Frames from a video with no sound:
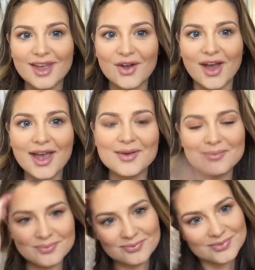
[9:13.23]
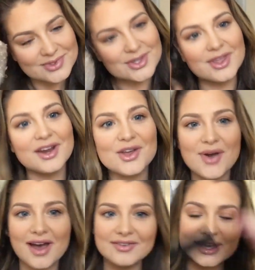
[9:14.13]
Okay, so there
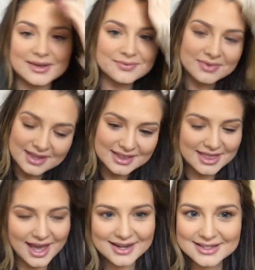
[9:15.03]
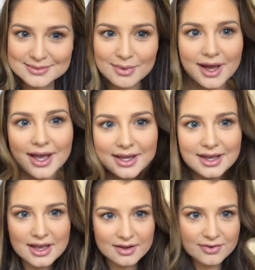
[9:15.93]
you have it. That is
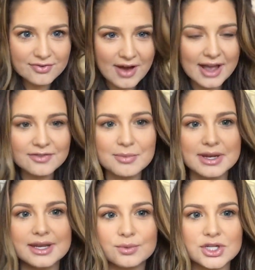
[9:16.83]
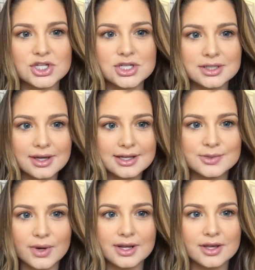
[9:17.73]
my 5 minute, which I
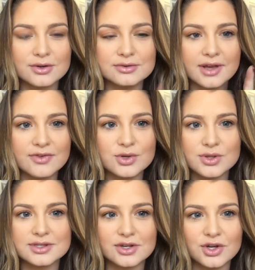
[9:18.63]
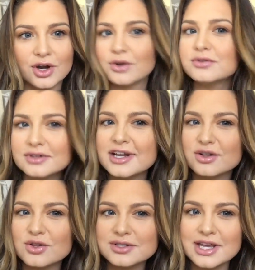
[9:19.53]
swear to you, if you do this on your own,
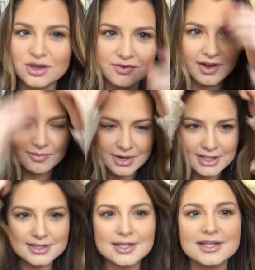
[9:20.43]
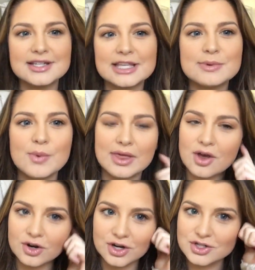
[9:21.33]
it'll only take you 5 minutes. It takes me way
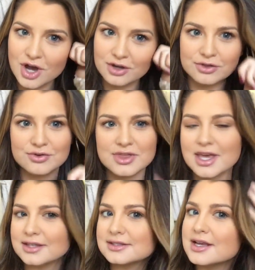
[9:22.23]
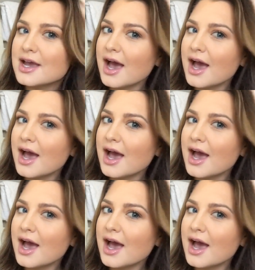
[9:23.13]
longer to talk through things.